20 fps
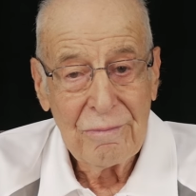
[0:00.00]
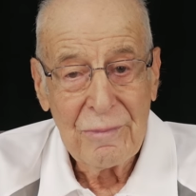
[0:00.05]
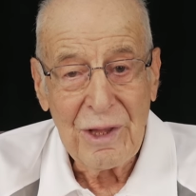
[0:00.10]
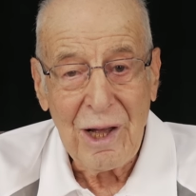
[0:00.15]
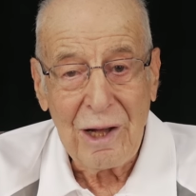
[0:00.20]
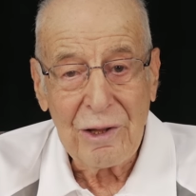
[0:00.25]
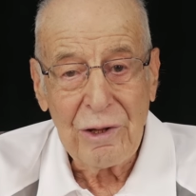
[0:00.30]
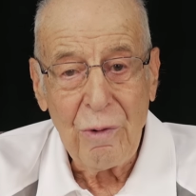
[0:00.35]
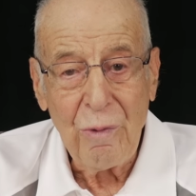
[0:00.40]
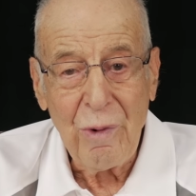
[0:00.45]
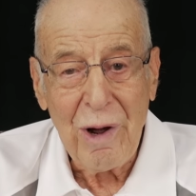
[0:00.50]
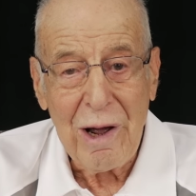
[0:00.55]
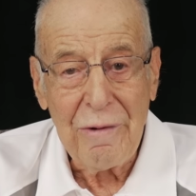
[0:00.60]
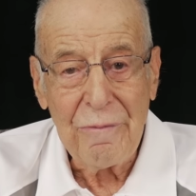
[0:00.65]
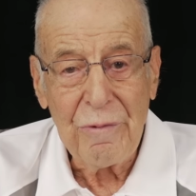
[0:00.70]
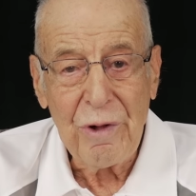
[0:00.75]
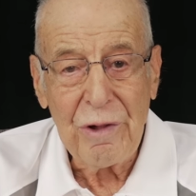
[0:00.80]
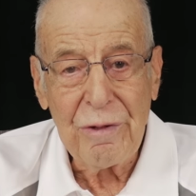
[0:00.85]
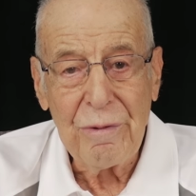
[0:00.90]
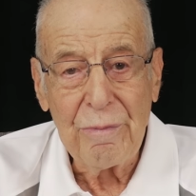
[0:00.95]
done away
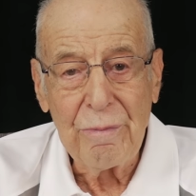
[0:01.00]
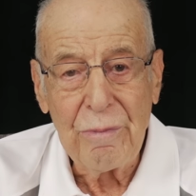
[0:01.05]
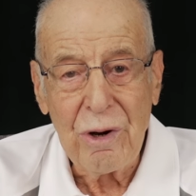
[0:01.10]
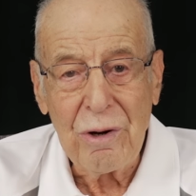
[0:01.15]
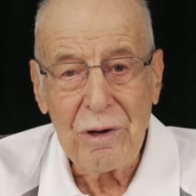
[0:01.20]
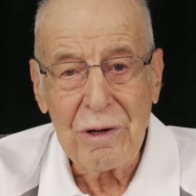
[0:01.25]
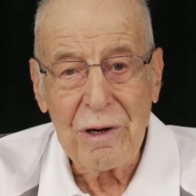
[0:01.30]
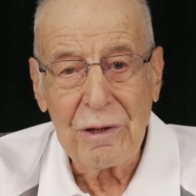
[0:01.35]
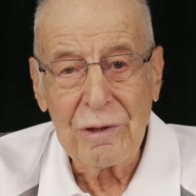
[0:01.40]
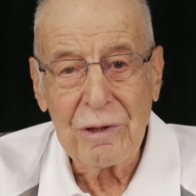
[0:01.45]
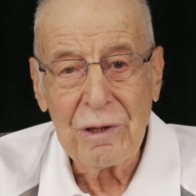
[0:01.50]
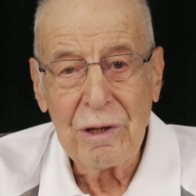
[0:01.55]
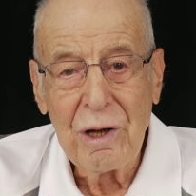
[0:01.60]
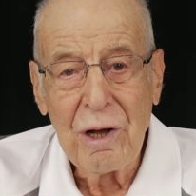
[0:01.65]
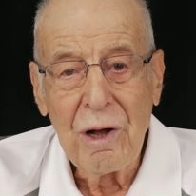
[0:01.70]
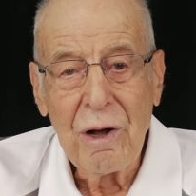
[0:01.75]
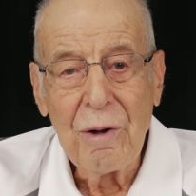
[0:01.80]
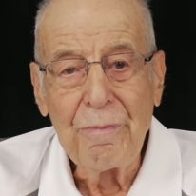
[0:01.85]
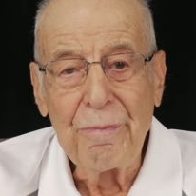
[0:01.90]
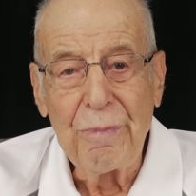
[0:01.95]
with, murdered,
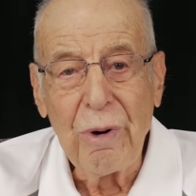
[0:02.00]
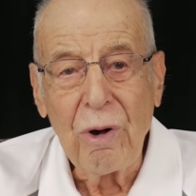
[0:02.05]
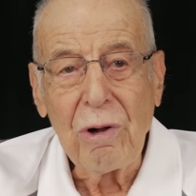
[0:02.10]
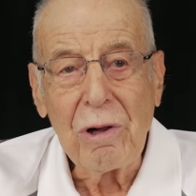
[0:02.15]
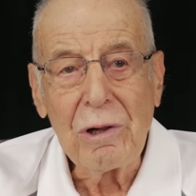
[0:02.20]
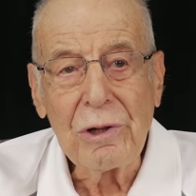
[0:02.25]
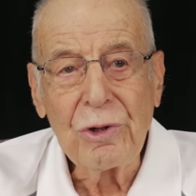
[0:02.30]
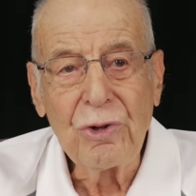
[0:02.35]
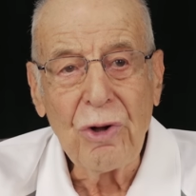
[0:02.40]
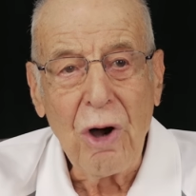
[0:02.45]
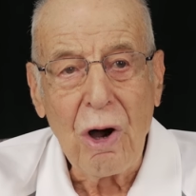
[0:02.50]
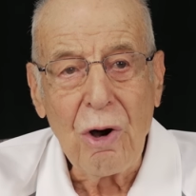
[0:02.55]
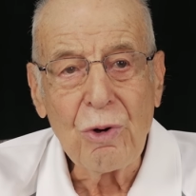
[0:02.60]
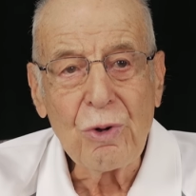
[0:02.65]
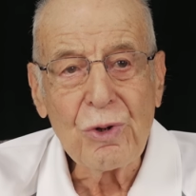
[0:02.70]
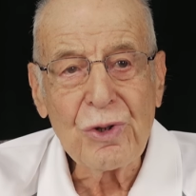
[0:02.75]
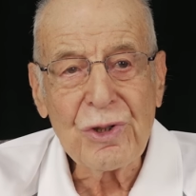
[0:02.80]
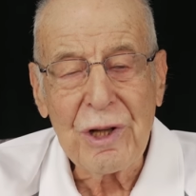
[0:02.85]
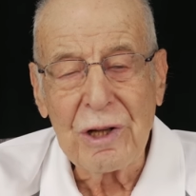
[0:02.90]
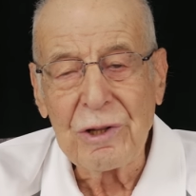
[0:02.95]

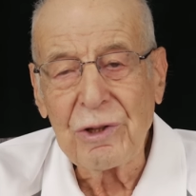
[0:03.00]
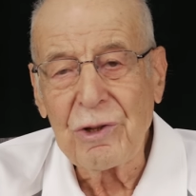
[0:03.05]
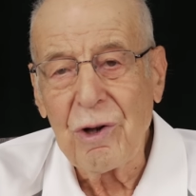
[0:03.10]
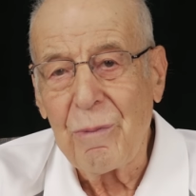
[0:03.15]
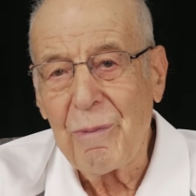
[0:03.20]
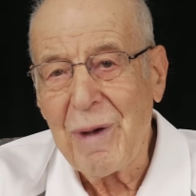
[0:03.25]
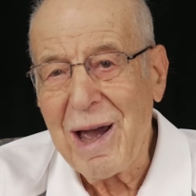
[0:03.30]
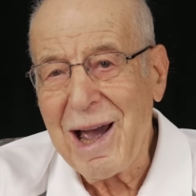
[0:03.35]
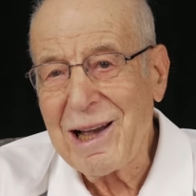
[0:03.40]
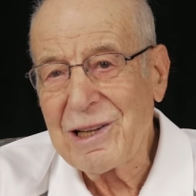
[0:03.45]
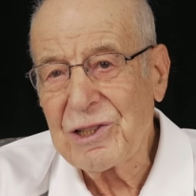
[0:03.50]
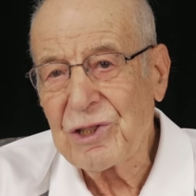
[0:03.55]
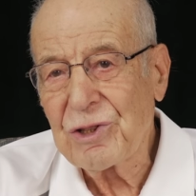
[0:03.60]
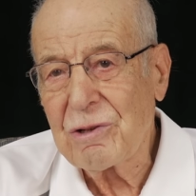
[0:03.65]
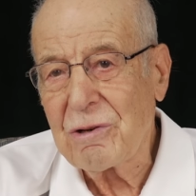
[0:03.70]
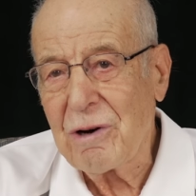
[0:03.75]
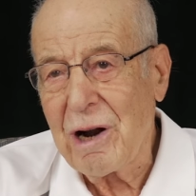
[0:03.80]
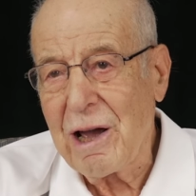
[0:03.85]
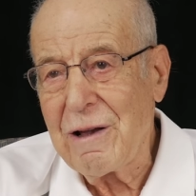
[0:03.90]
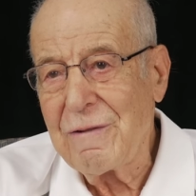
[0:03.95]
bulldozed into mass
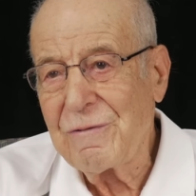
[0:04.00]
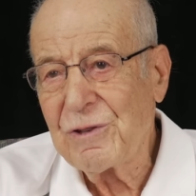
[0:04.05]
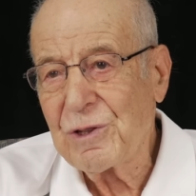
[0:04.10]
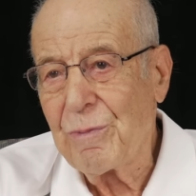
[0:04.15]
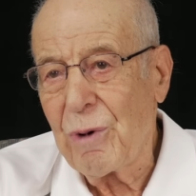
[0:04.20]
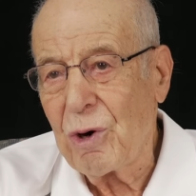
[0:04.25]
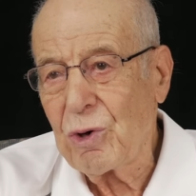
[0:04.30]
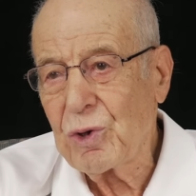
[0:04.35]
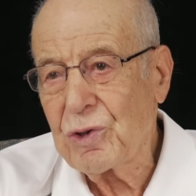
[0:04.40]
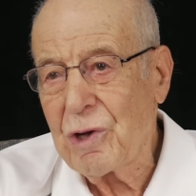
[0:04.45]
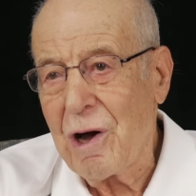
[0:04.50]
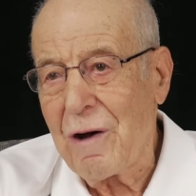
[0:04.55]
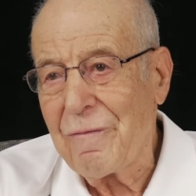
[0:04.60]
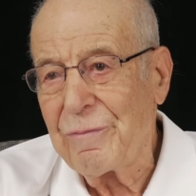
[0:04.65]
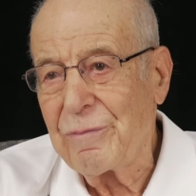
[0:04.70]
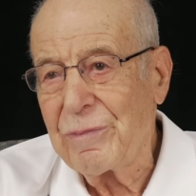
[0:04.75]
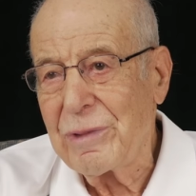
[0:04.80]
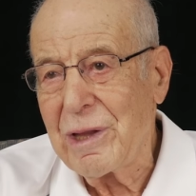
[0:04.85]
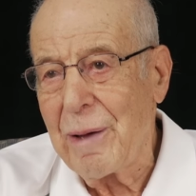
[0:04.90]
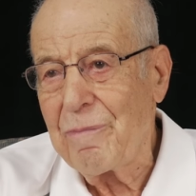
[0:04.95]
graves, most
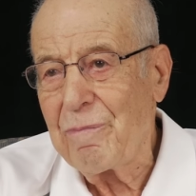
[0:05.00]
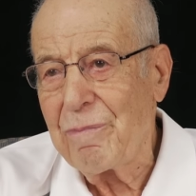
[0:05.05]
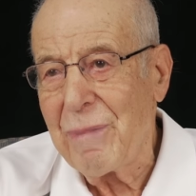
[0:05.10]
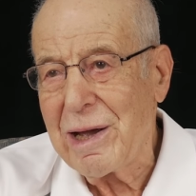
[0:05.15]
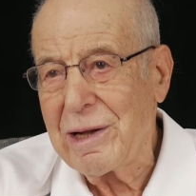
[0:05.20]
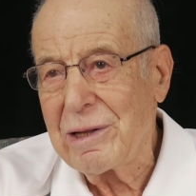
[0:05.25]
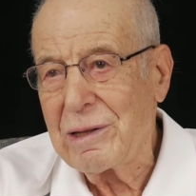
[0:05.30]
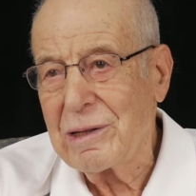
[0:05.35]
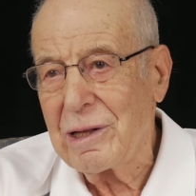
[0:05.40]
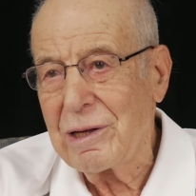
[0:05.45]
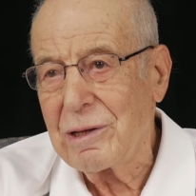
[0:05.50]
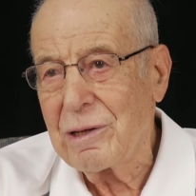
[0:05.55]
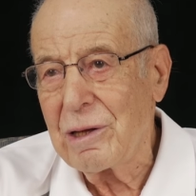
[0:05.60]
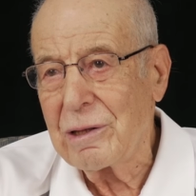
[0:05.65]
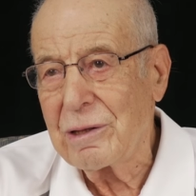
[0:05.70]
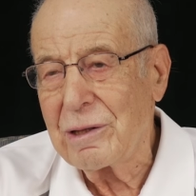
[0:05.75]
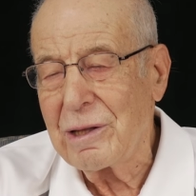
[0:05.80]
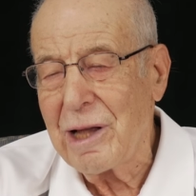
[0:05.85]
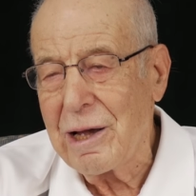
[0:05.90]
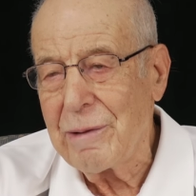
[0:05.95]
often
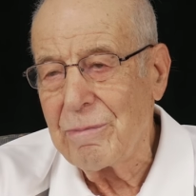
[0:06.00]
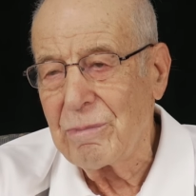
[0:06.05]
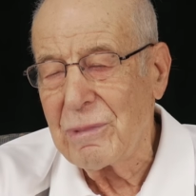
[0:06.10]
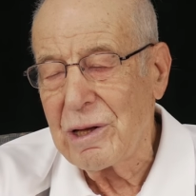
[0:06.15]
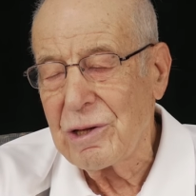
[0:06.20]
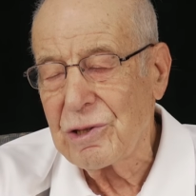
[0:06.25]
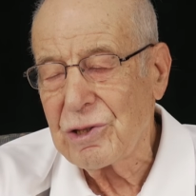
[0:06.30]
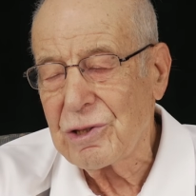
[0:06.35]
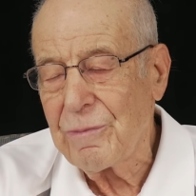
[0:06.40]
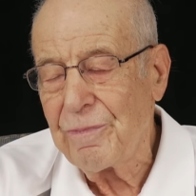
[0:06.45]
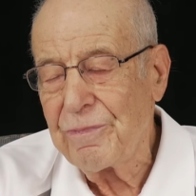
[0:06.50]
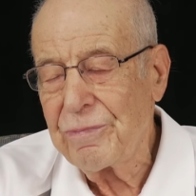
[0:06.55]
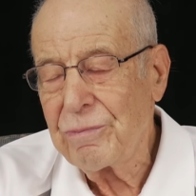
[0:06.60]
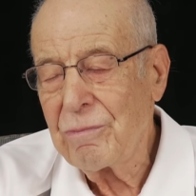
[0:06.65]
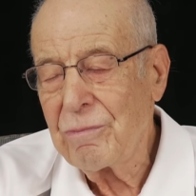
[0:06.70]
nameless.